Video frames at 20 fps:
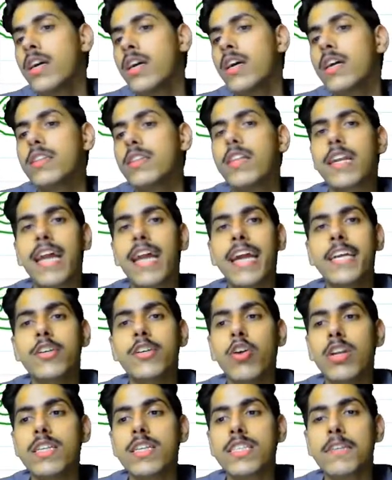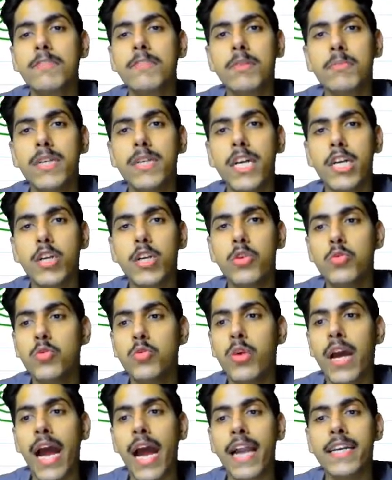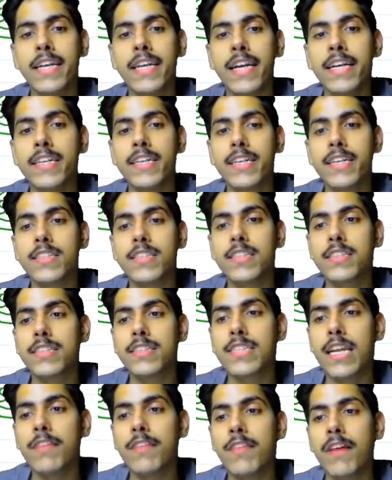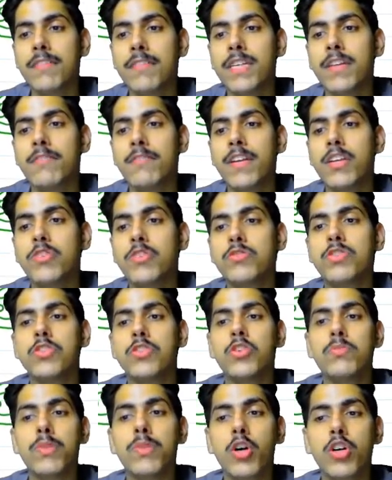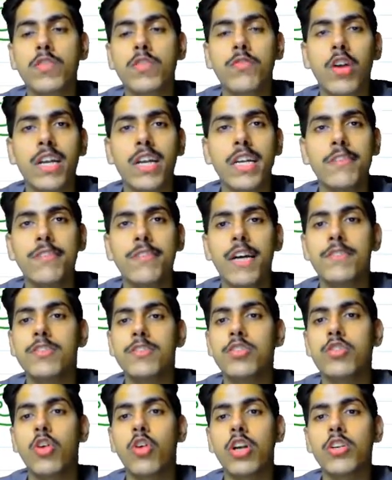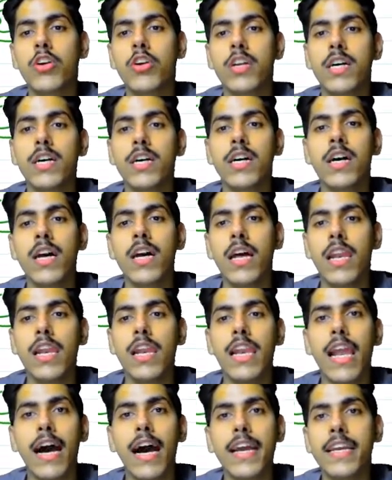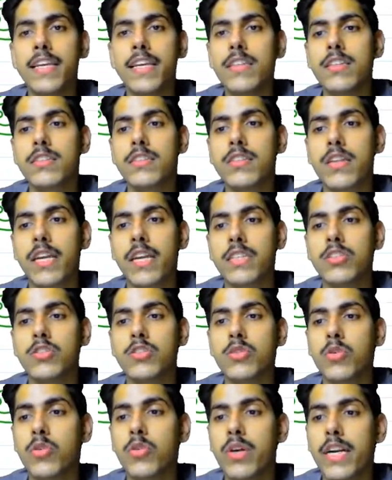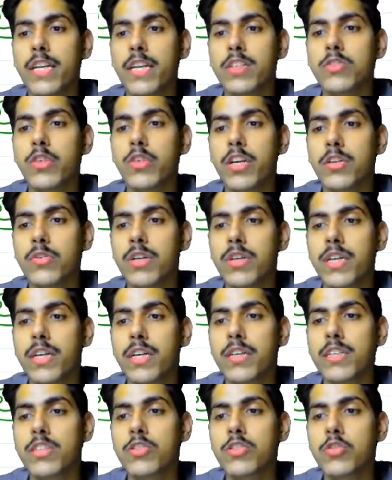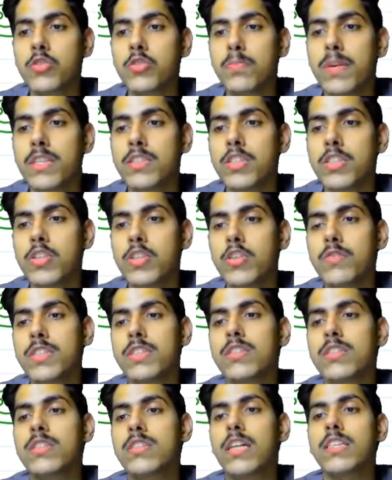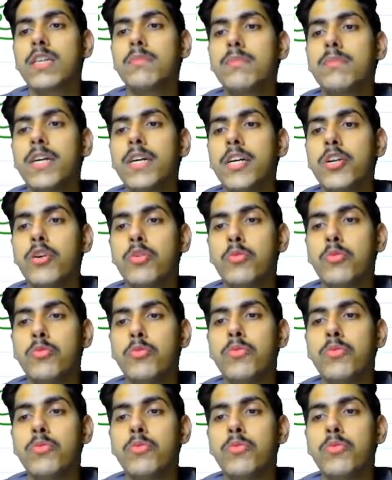The right call is giving me a 2 and it is itself having a value 0 because 45 is not gonna lie in this range. So it is going to return us 2 plus 0, which is nothing but 2.